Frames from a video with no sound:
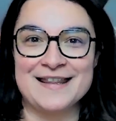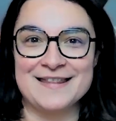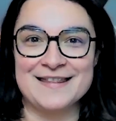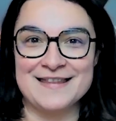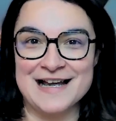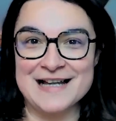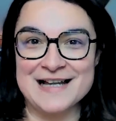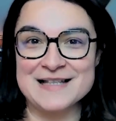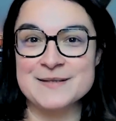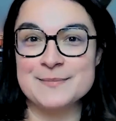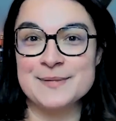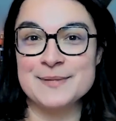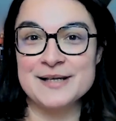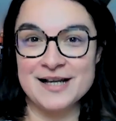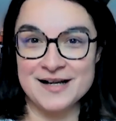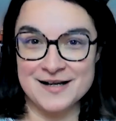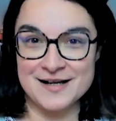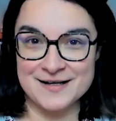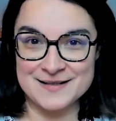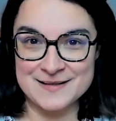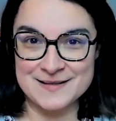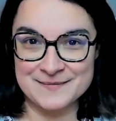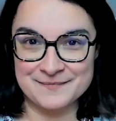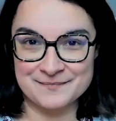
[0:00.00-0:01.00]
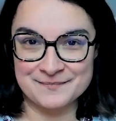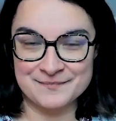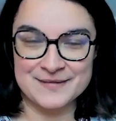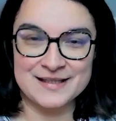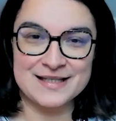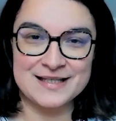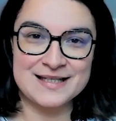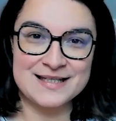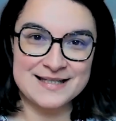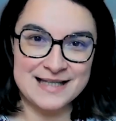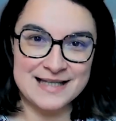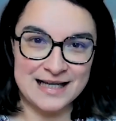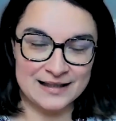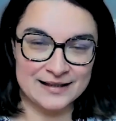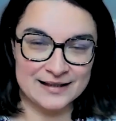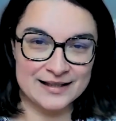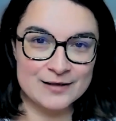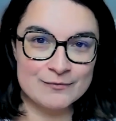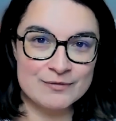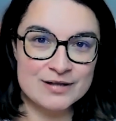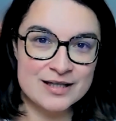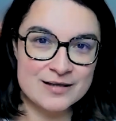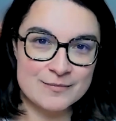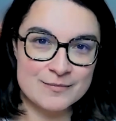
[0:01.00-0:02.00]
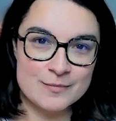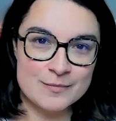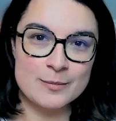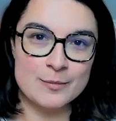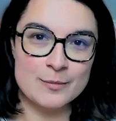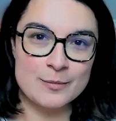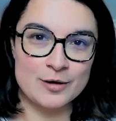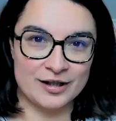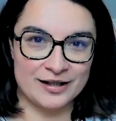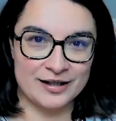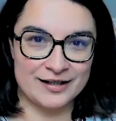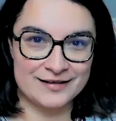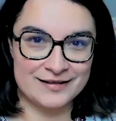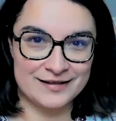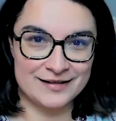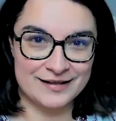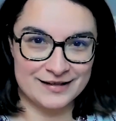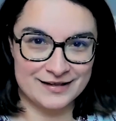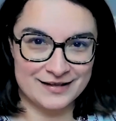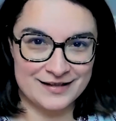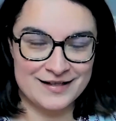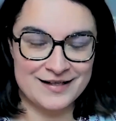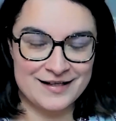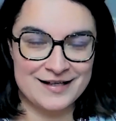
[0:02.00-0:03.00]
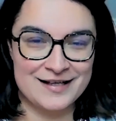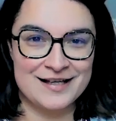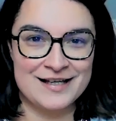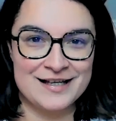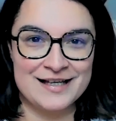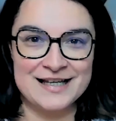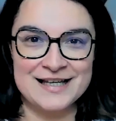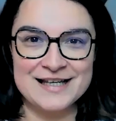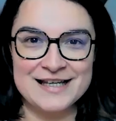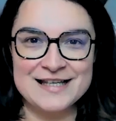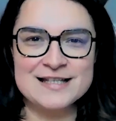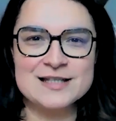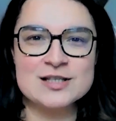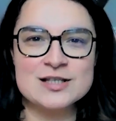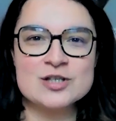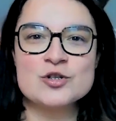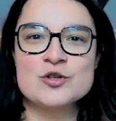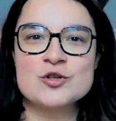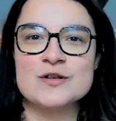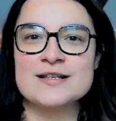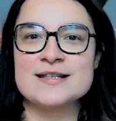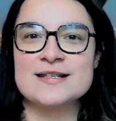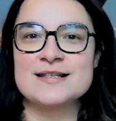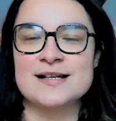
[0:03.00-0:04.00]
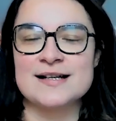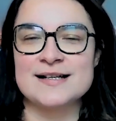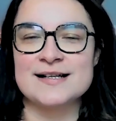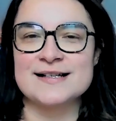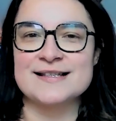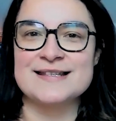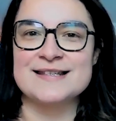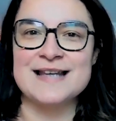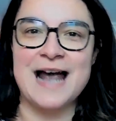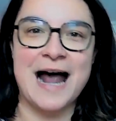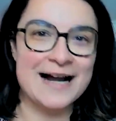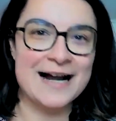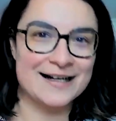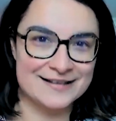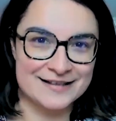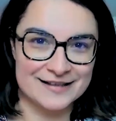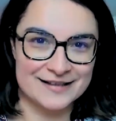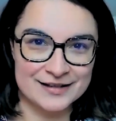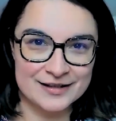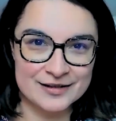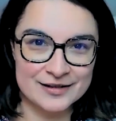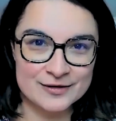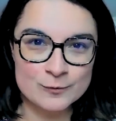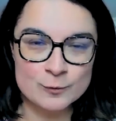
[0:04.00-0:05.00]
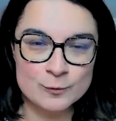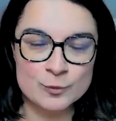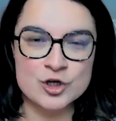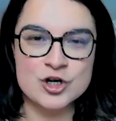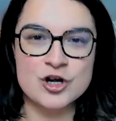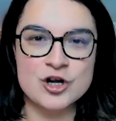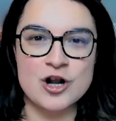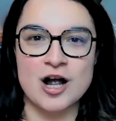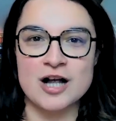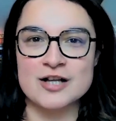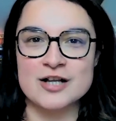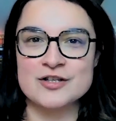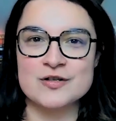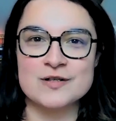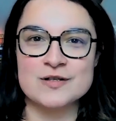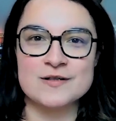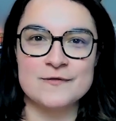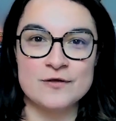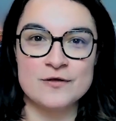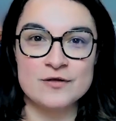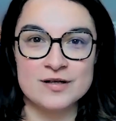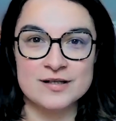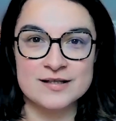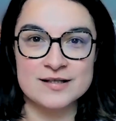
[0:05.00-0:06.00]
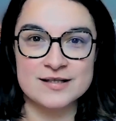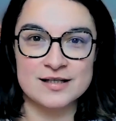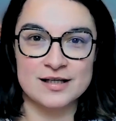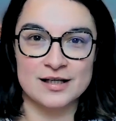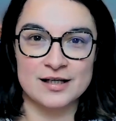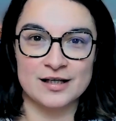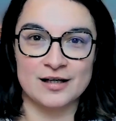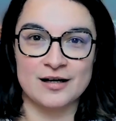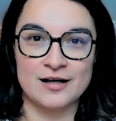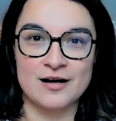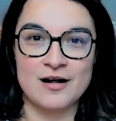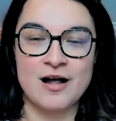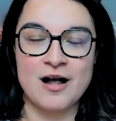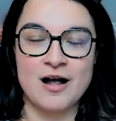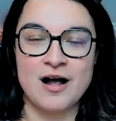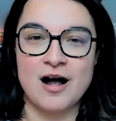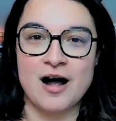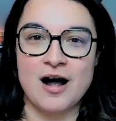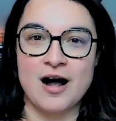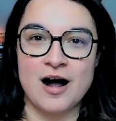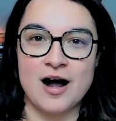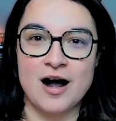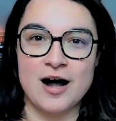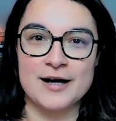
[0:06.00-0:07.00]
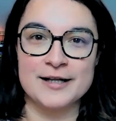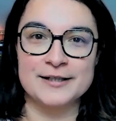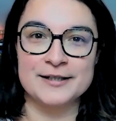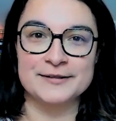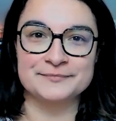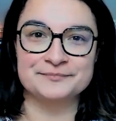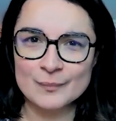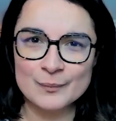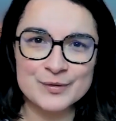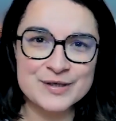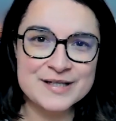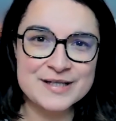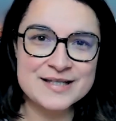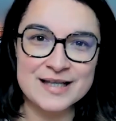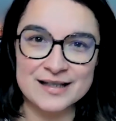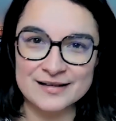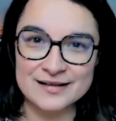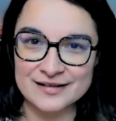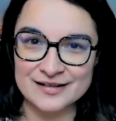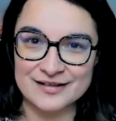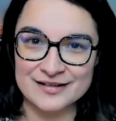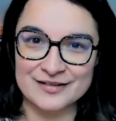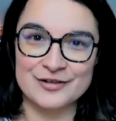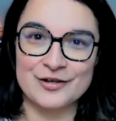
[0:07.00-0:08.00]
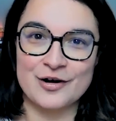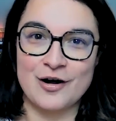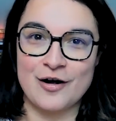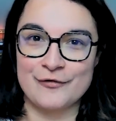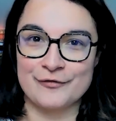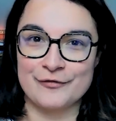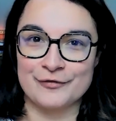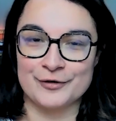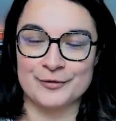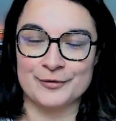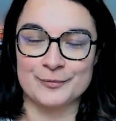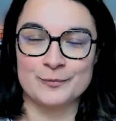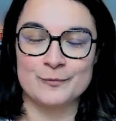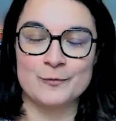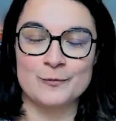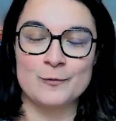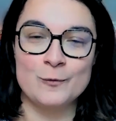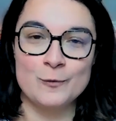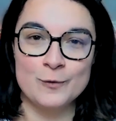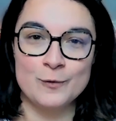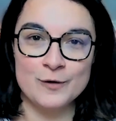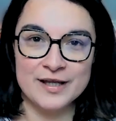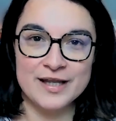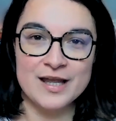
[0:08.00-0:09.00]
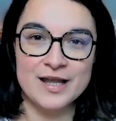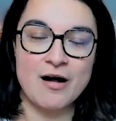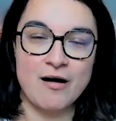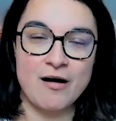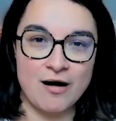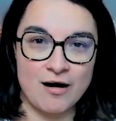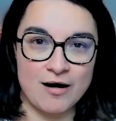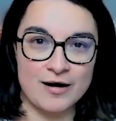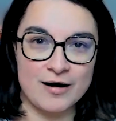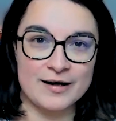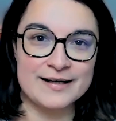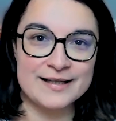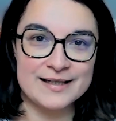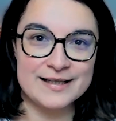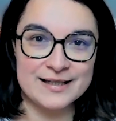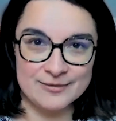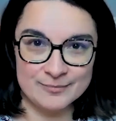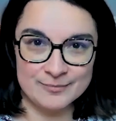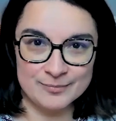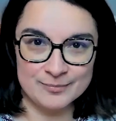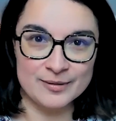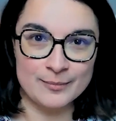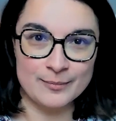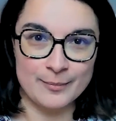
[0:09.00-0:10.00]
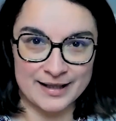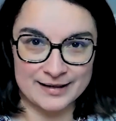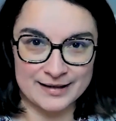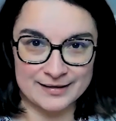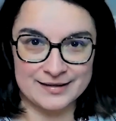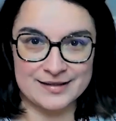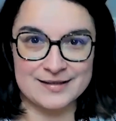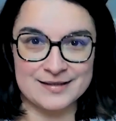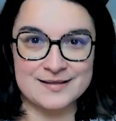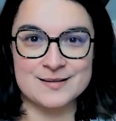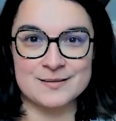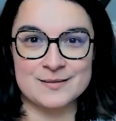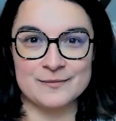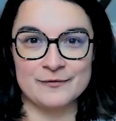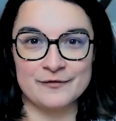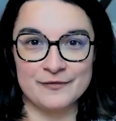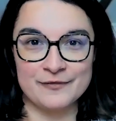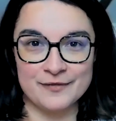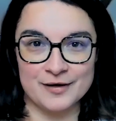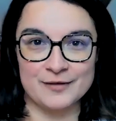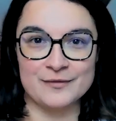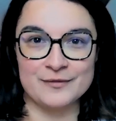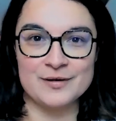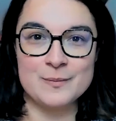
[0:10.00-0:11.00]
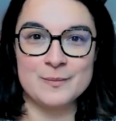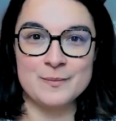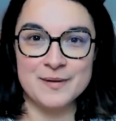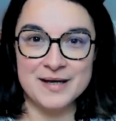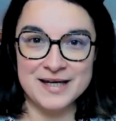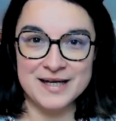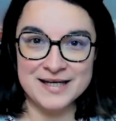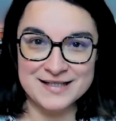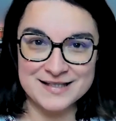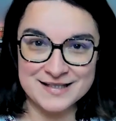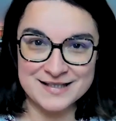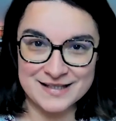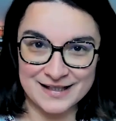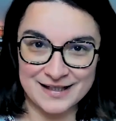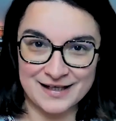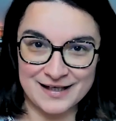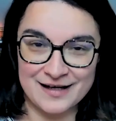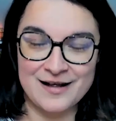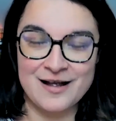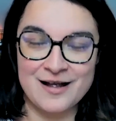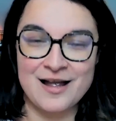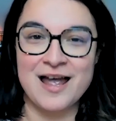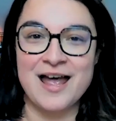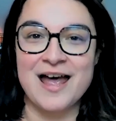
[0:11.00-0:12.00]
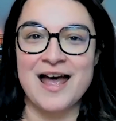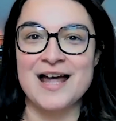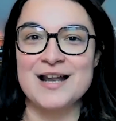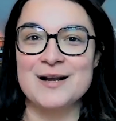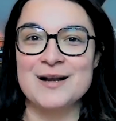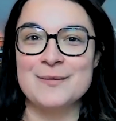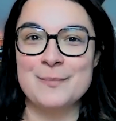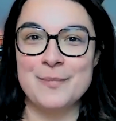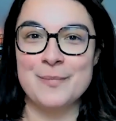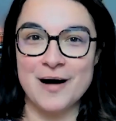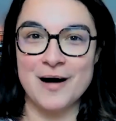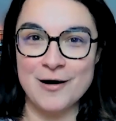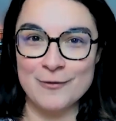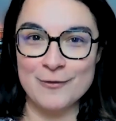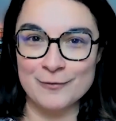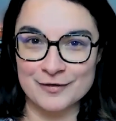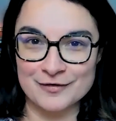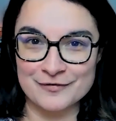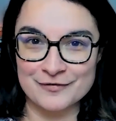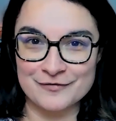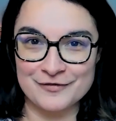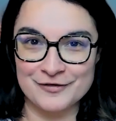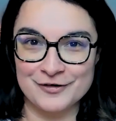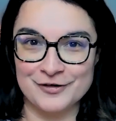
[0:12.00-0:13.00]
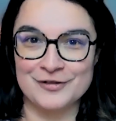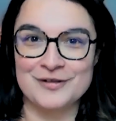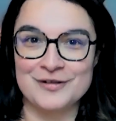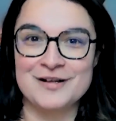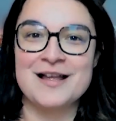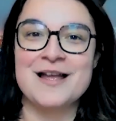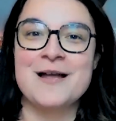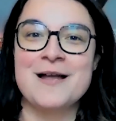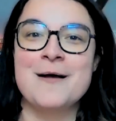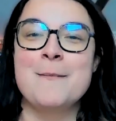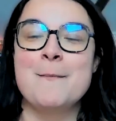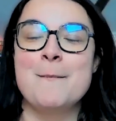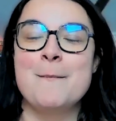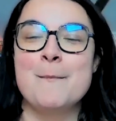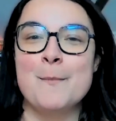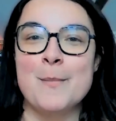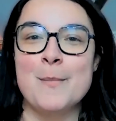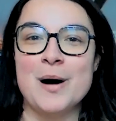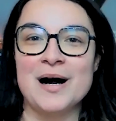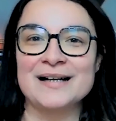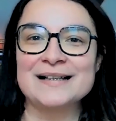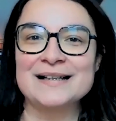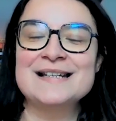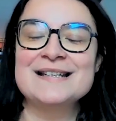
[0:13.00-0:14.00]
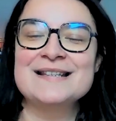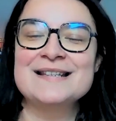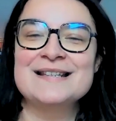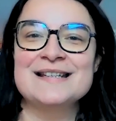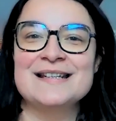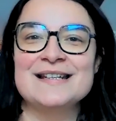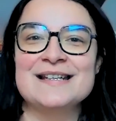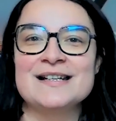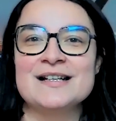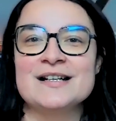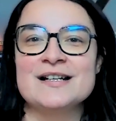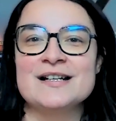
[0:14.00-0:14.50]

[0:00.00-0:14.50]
And that's because selling with email marketing isn't just a tactic. We're not just focusing on presenting the offer. We are implementing some very basic and powerful marketing